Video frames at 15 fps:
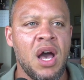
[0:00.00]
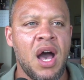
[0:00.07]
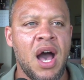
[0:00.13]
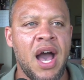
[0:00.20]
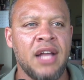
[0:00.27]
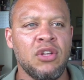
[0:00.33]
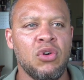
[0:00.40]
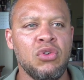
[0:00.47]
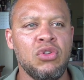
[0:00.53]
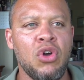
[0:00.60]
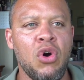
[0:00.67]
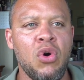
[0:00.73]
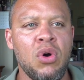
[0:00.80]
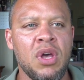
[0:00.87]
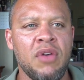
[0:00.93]
I don't
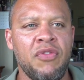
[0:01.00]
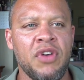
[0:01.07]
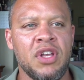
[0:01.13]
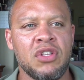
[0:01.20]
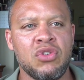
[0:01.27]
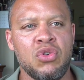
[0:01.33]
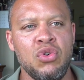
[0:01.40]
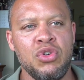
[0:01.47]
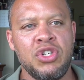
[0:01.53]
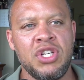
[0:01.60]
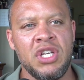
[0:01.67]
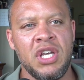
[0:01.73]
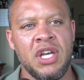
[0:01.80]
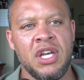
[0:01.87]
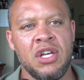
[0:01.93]
know if it's who
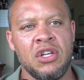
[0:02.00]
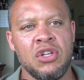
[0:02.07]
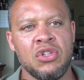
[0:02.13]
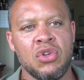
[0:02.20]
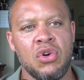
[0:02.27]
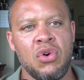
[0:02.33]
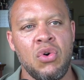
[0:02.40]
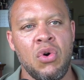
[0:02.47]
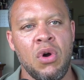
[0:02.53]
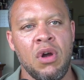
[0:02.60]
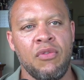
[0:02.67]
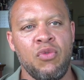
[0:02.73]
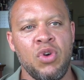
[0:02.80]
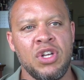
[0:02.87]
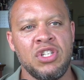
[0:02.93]
she is or
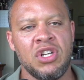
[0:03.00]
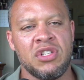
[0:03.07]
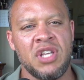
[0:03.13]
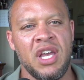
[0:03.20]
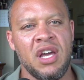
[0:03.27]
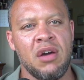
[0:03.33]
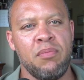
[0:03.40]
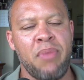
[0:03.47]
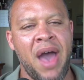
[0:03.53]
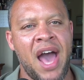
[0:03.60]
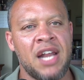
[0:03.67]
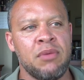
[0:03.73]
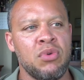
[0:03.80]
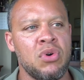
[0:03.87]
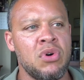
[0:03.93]
if we're just
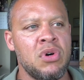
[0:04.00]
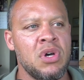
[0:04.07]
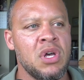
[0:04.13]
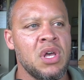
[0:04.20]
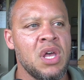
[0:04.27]
incompatible.